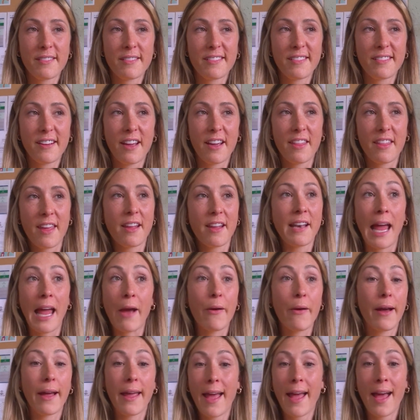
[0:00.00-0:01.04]
I think now
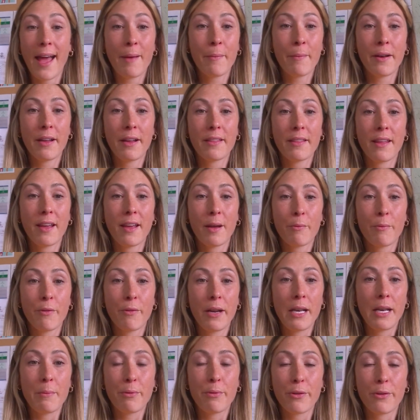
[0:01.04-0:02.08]
I am, and I think I'm
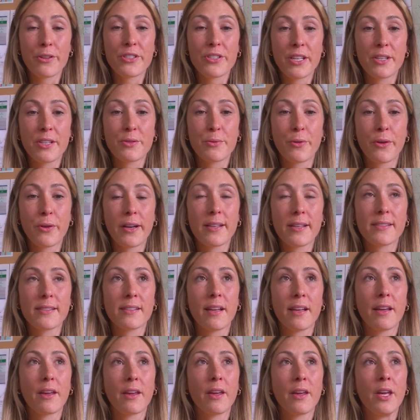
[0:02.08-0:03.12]
really pushy towards
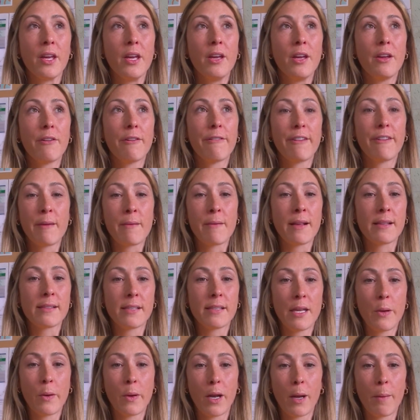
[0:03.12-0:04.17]
females and
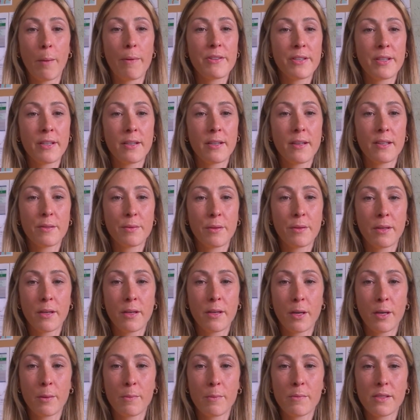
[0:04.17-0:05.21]
equal opportunities when it
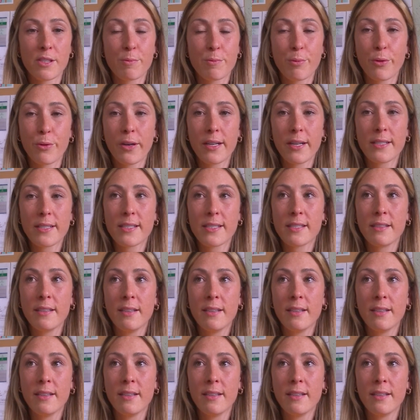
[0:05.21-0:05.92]
comes to sport,